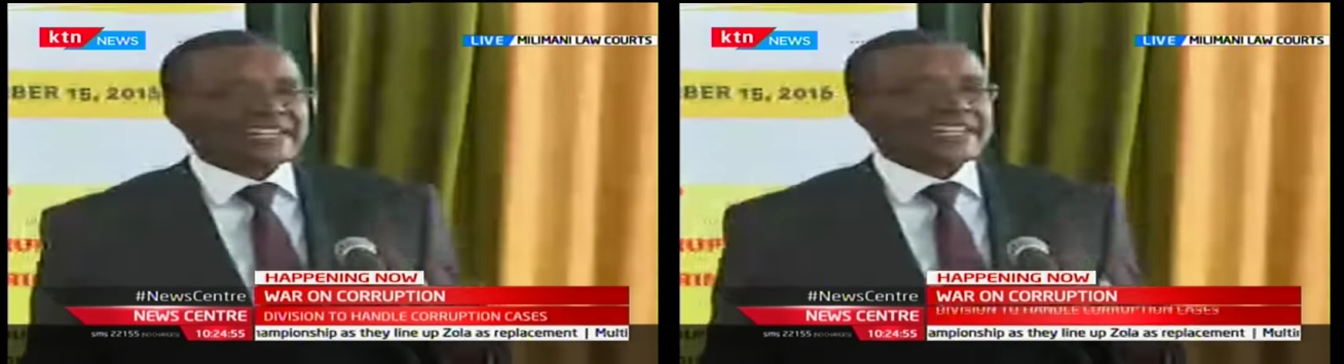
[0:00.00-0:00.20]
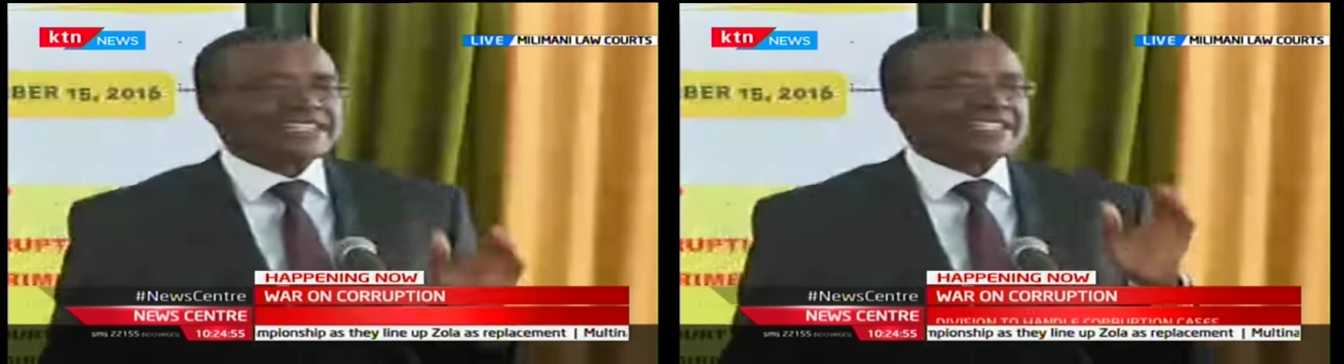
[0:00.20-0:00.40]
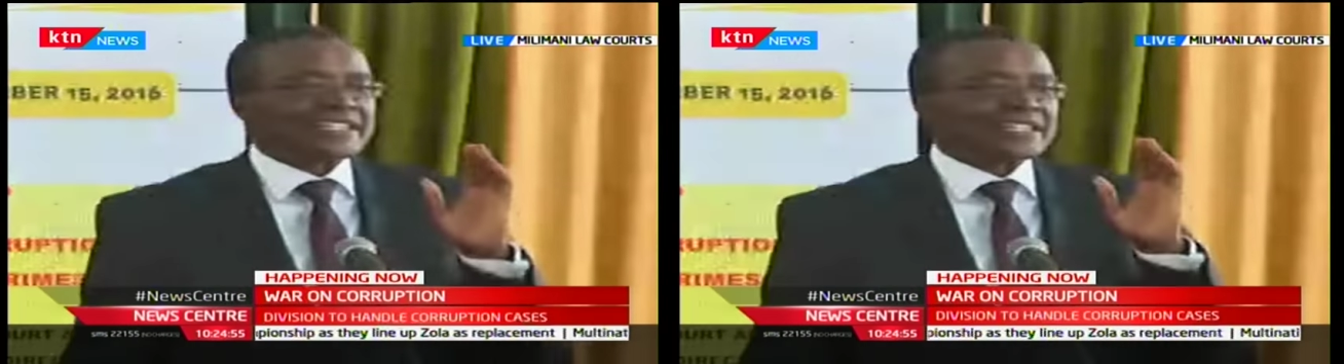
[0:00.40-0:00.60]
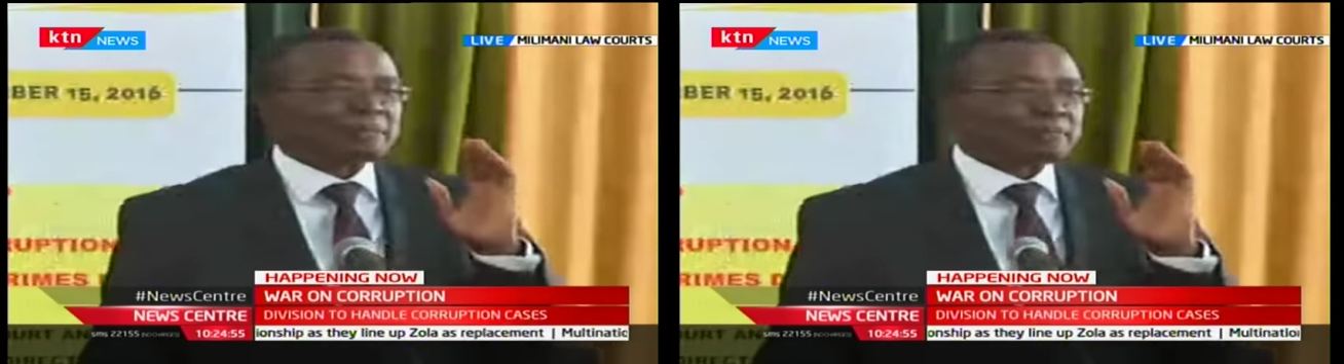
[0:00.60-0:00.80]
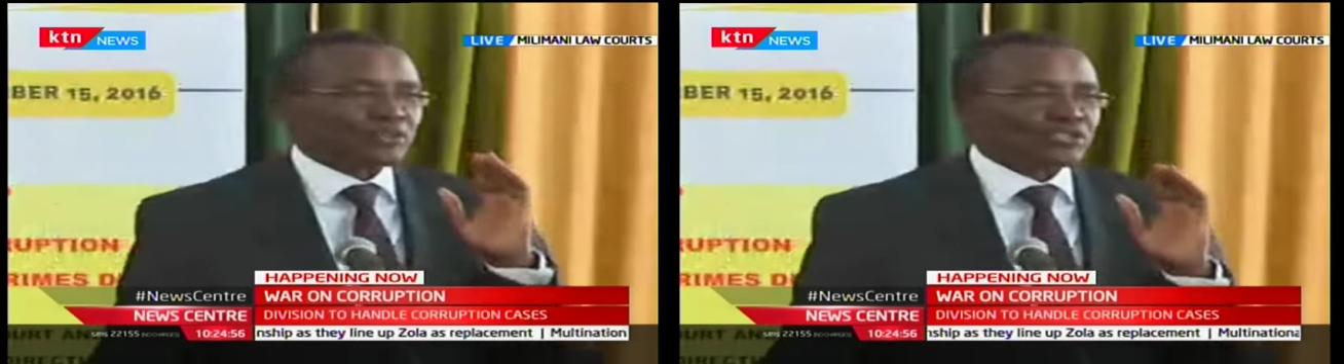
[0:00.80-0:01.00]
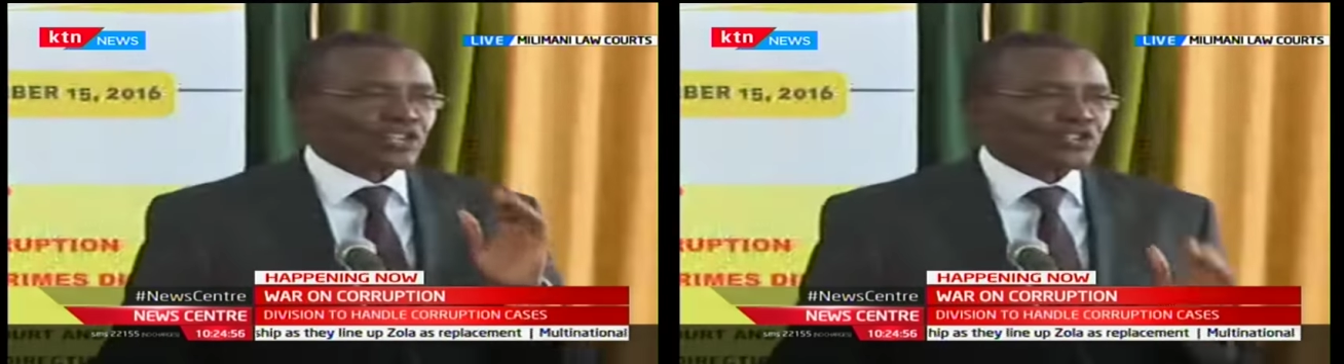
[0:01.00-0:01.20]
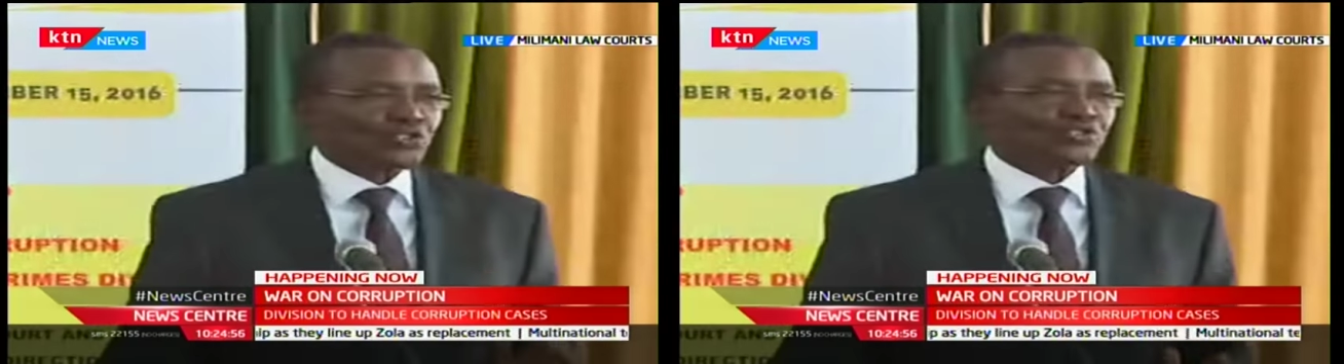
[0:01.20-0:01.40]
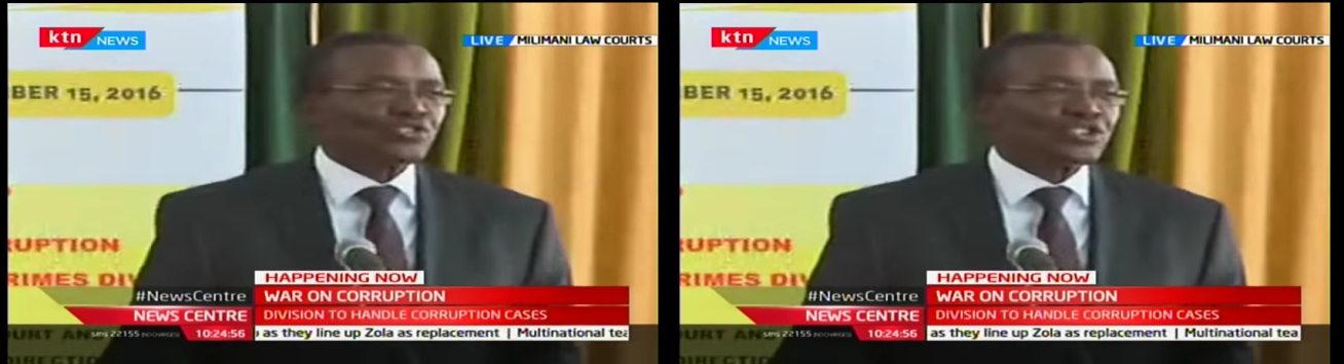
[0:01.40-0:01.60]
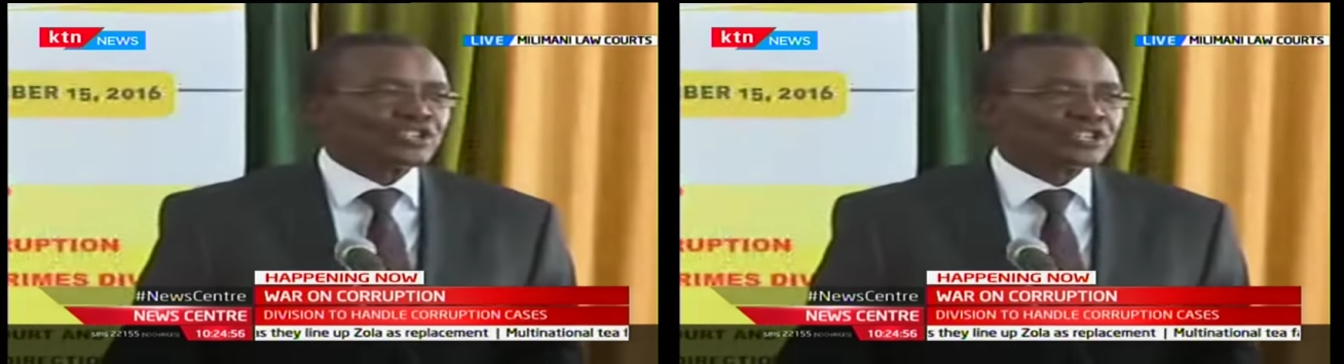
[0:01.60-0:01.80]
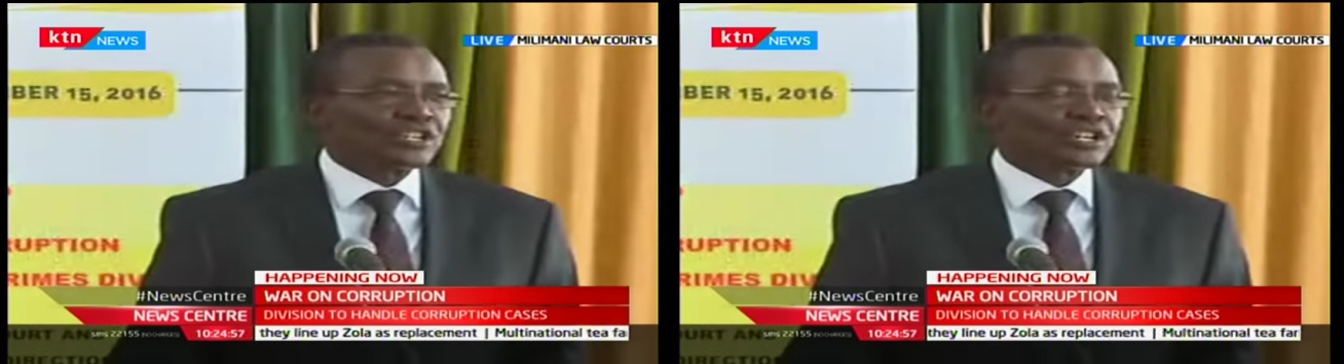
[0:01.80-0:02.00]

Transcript: challenging the prosecution